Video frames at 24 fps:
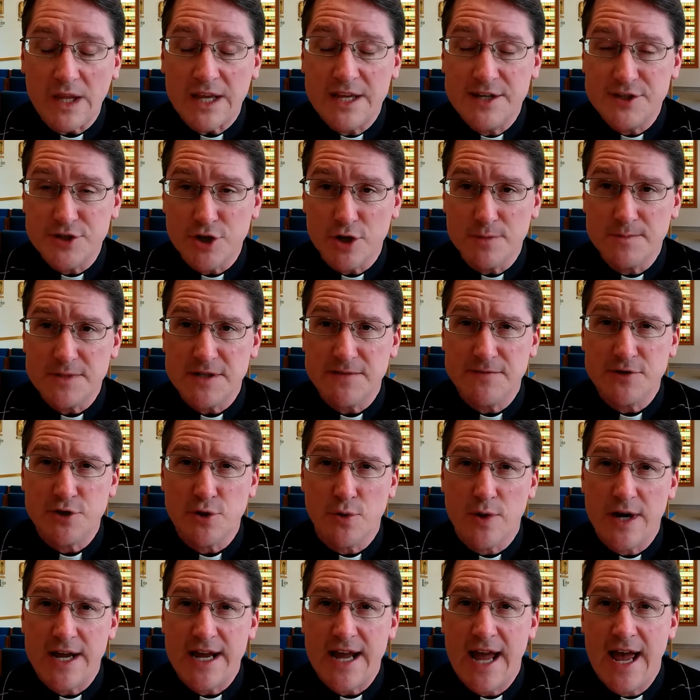In terms of
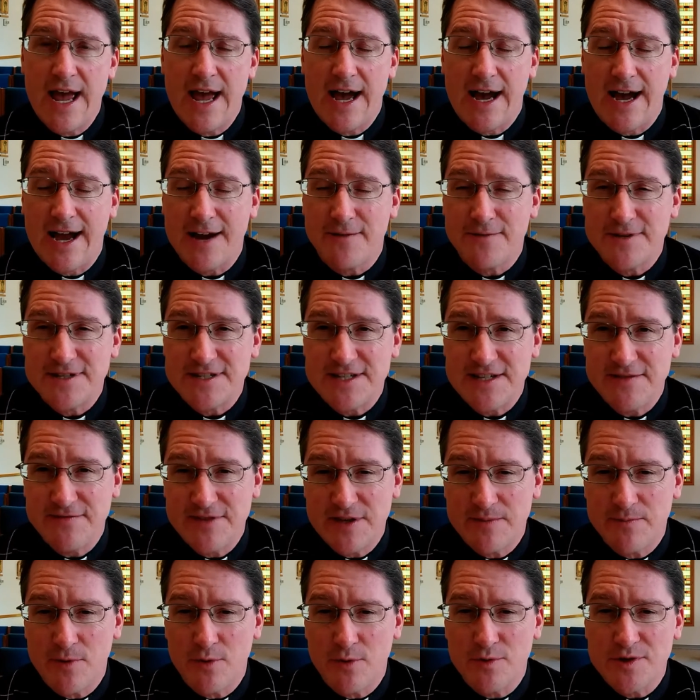joy, I receive
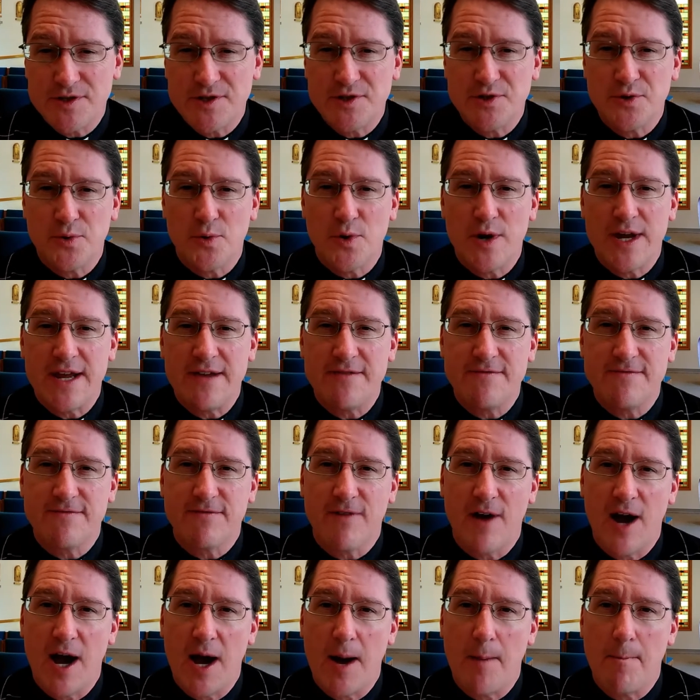the most joy
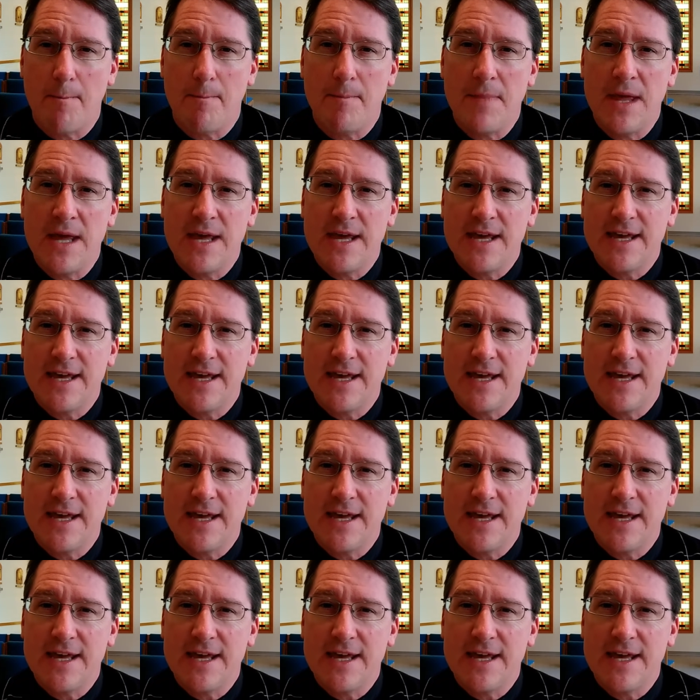from